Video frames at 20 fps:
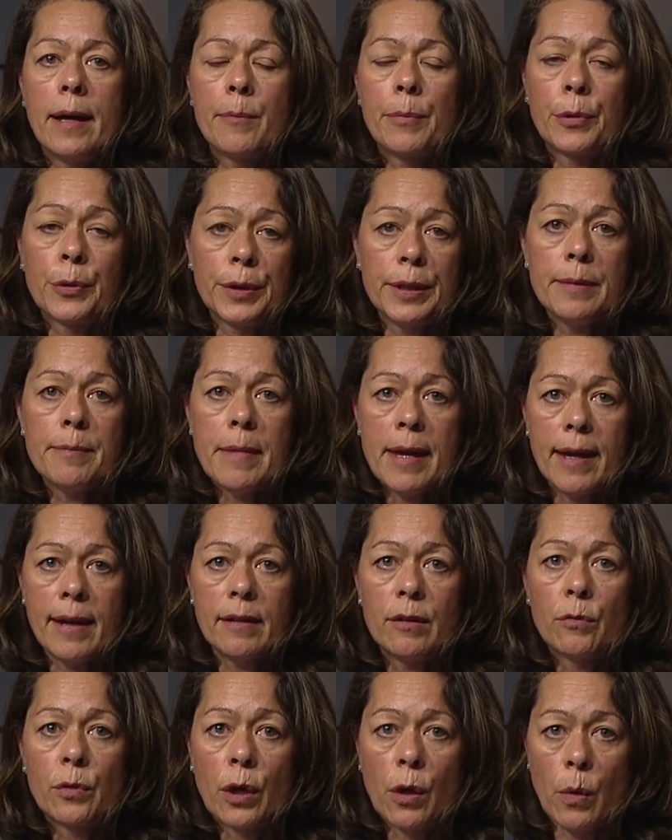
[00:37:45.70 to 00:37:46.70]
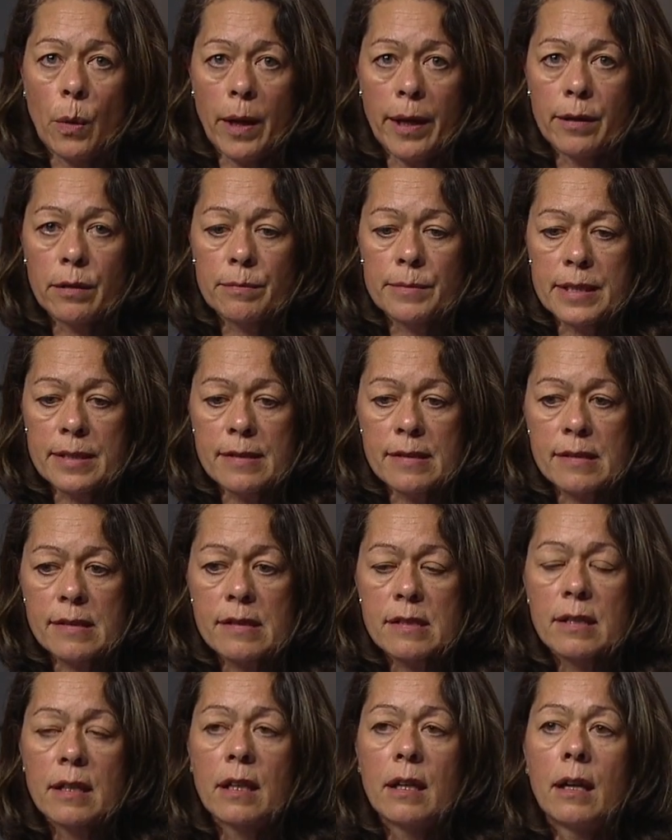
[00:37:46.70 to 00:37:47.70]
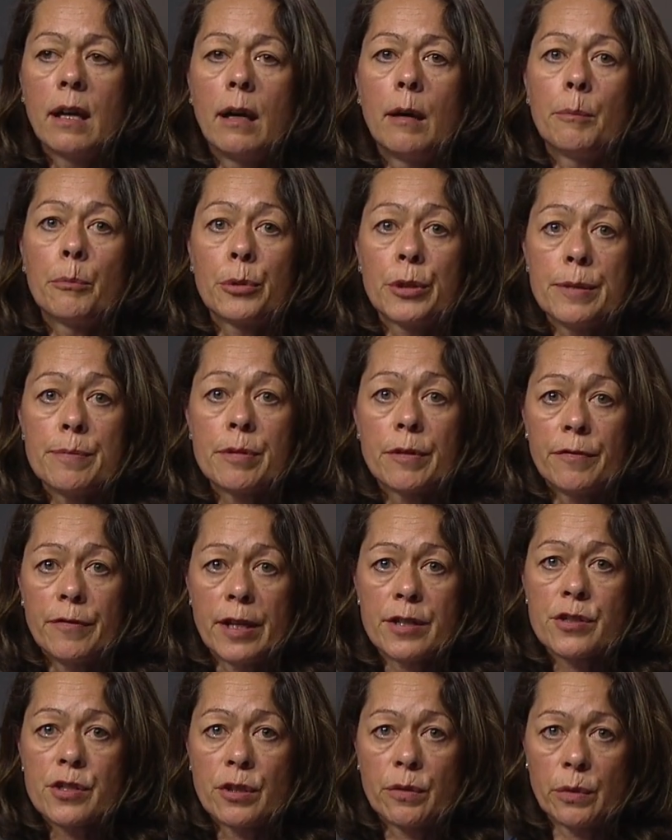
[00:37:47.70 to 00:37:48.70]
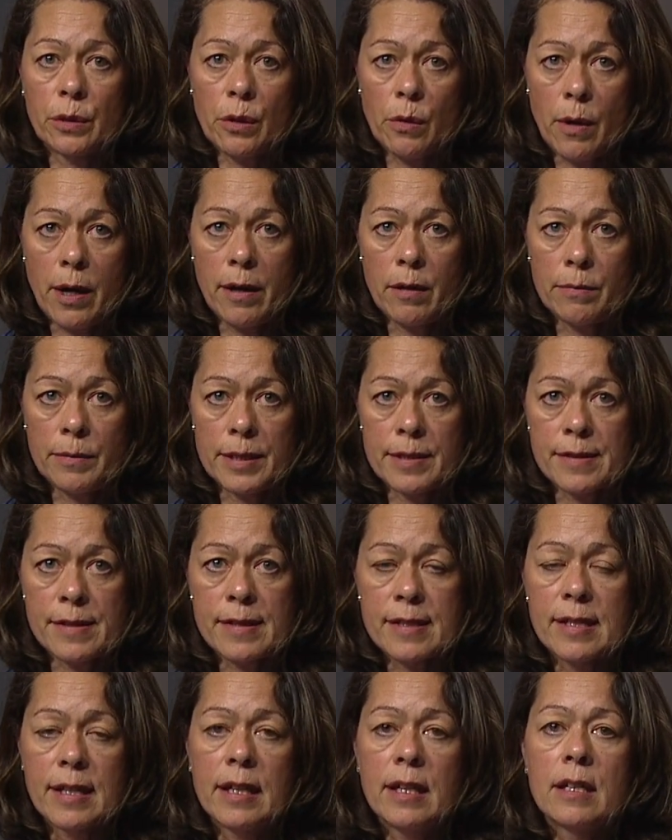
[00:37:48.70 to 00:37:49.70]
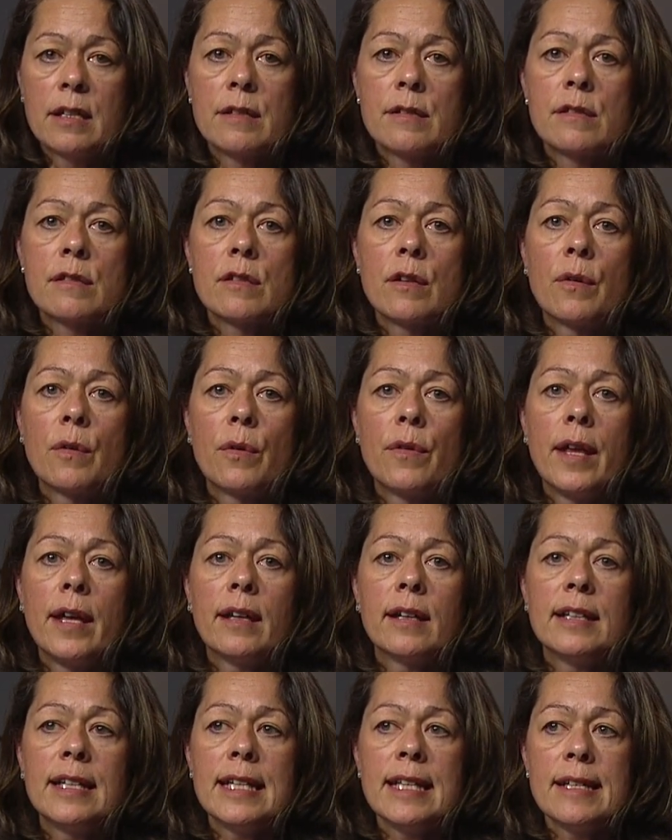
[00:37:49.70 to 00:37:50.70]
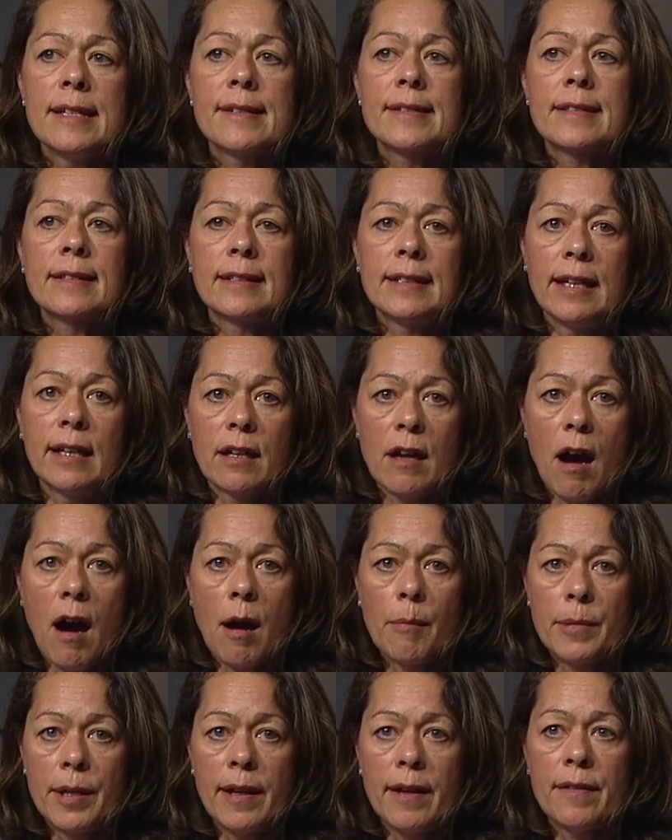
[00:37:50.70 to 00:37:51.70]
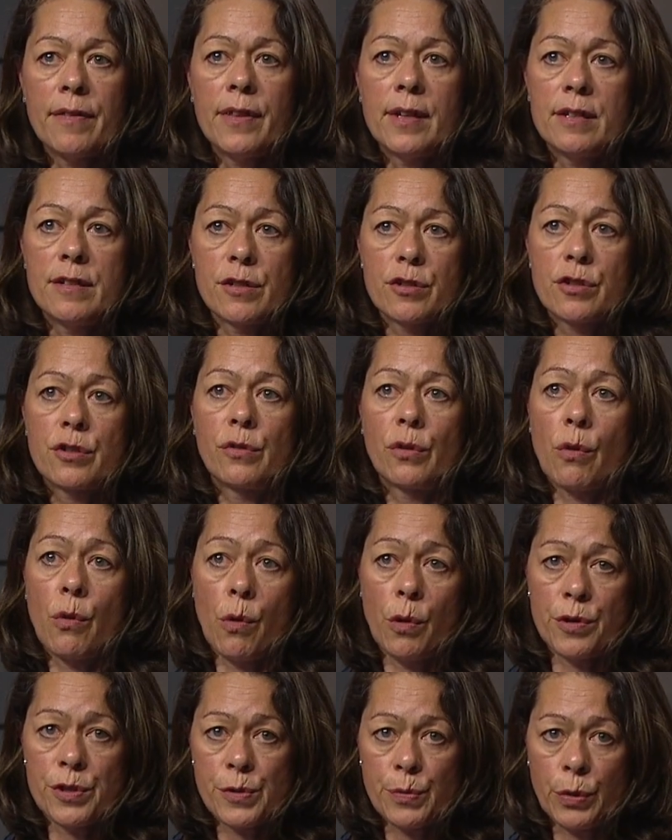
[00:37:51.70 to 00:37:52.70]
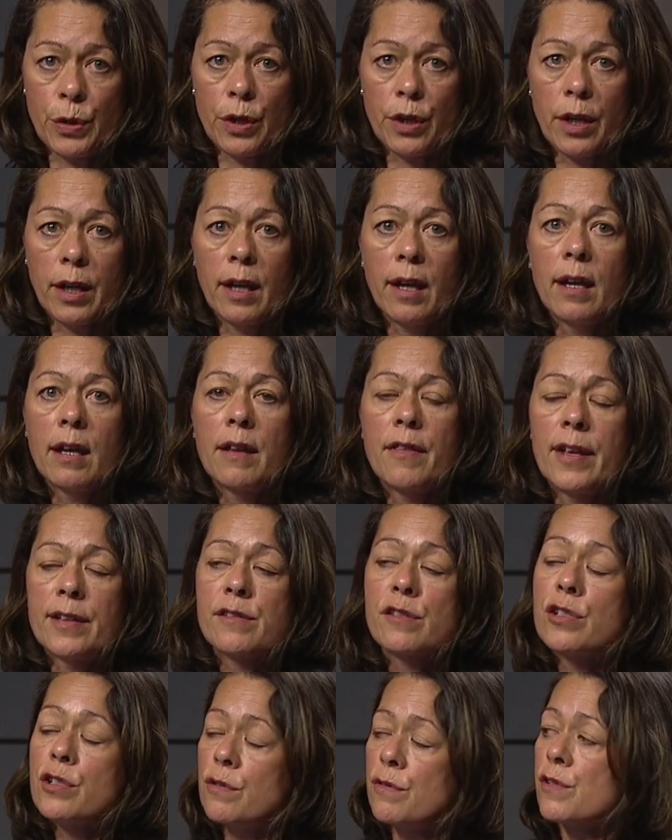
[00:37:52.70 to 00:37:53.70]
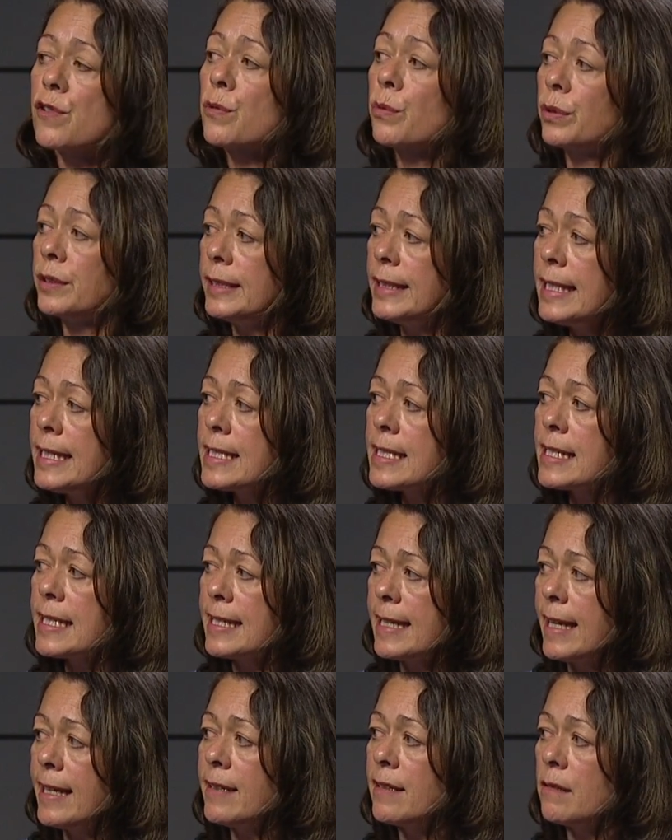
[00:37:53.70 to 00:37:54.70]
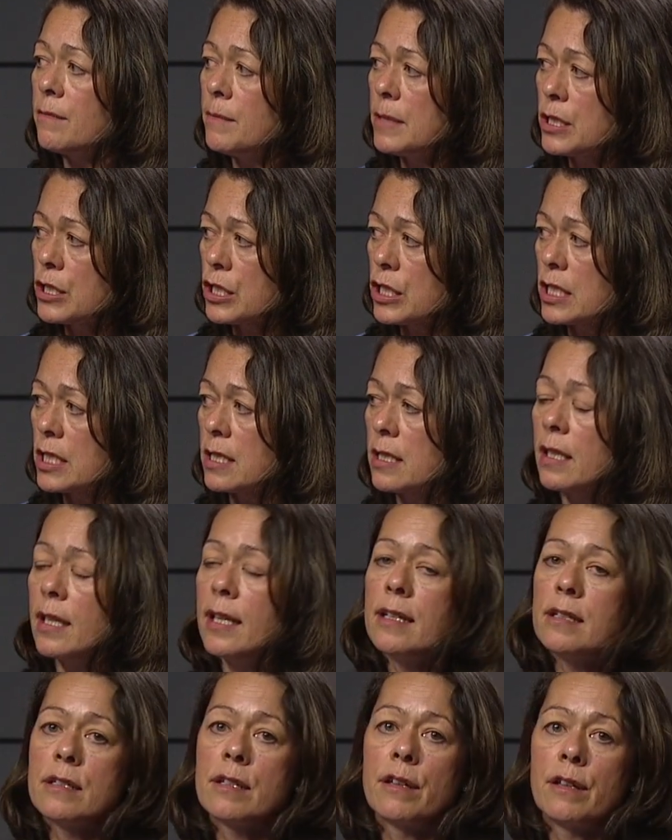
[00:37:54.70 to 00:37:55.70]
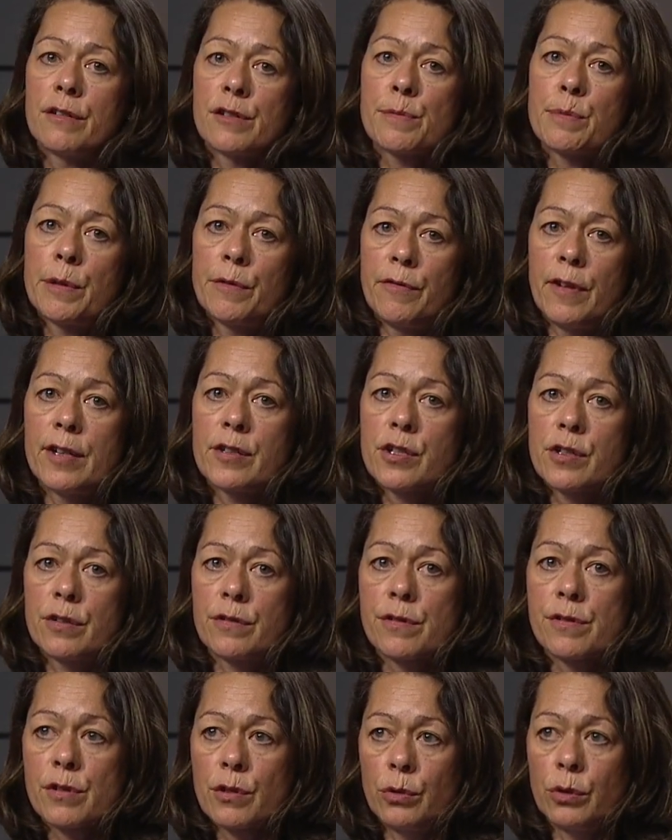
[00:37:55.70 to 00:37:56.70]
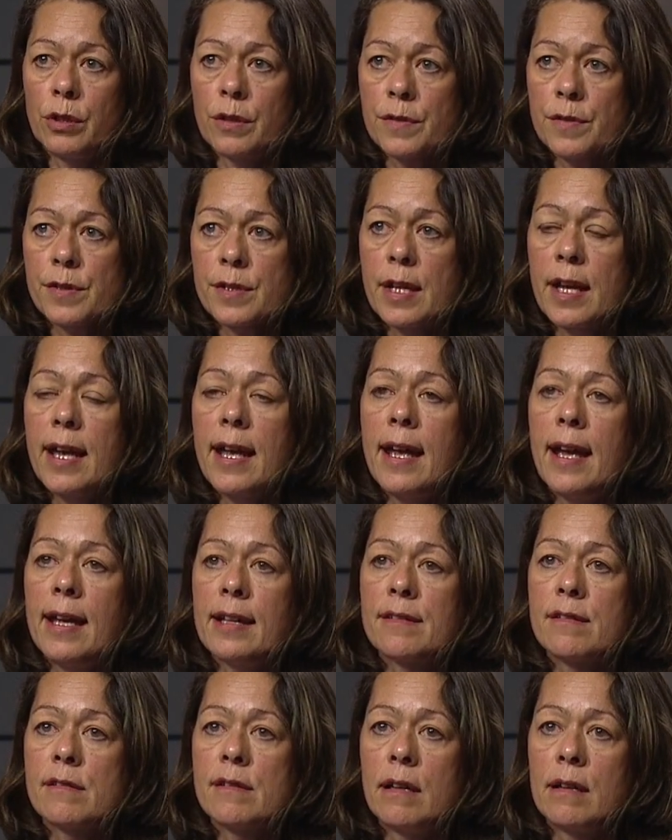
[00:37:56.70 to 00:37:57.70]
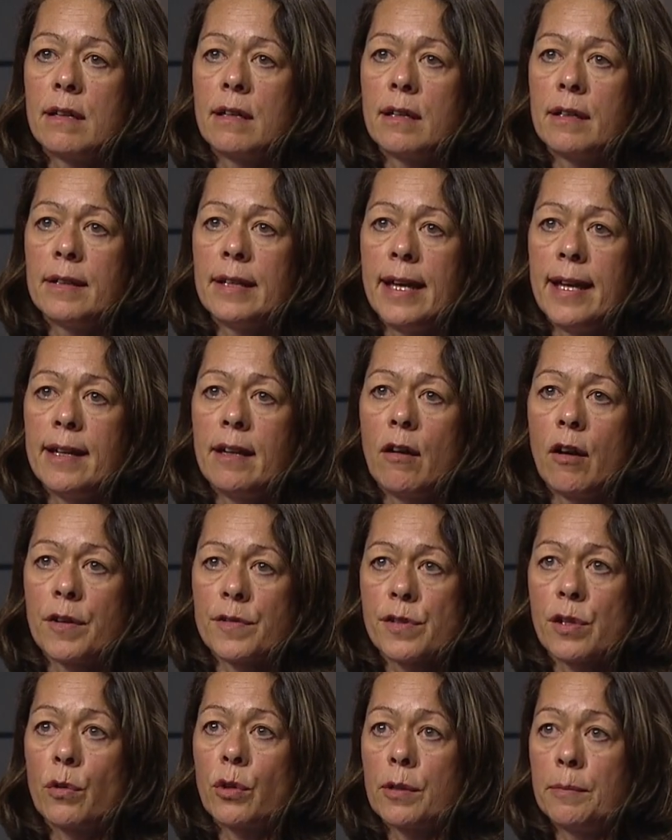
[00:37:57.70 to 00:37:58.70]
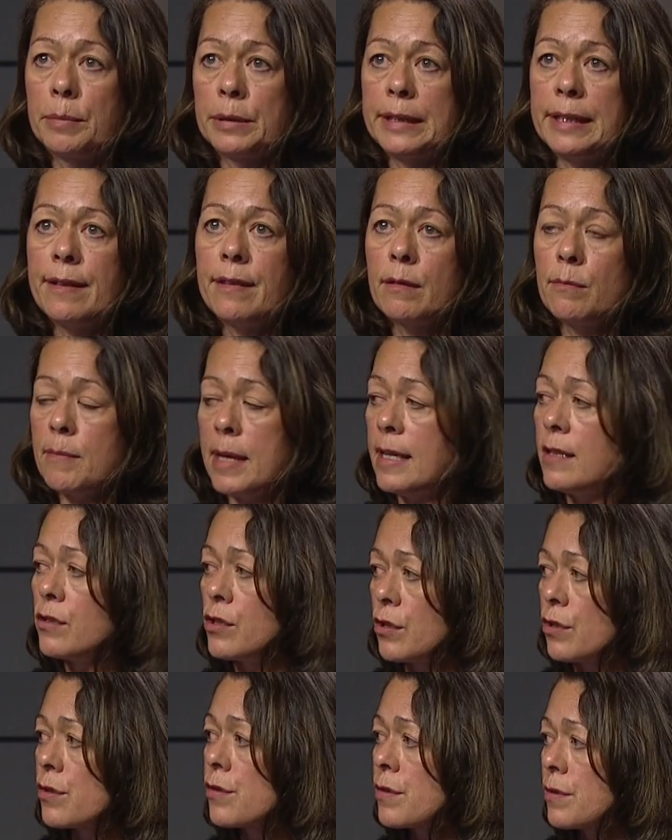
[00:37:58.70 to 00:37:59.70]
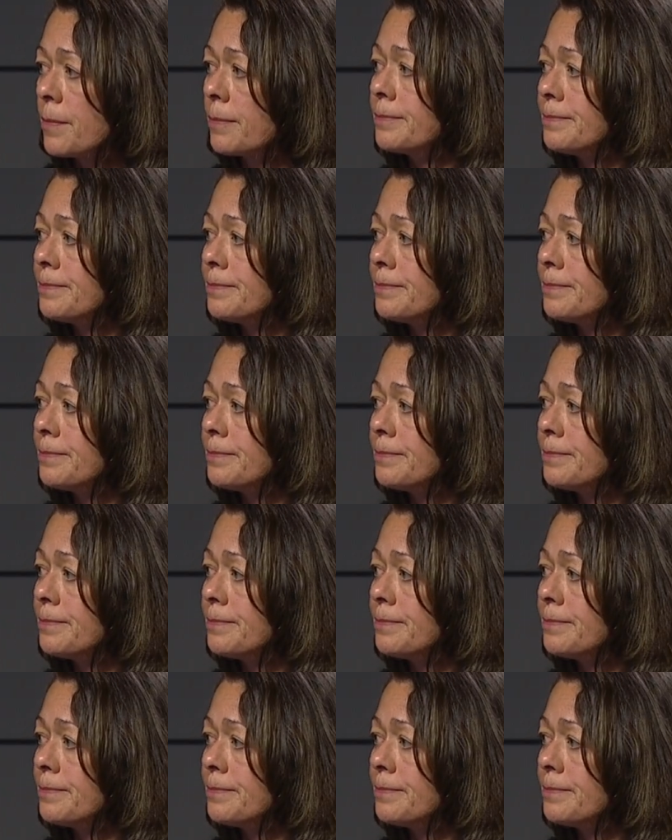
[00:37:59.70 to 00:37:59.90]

pre-med requirements, um, pre-professional requirements so they can easily accommodate the additional coursework that students will need to gain admission into those professional schools and, uh, and also complete the majors.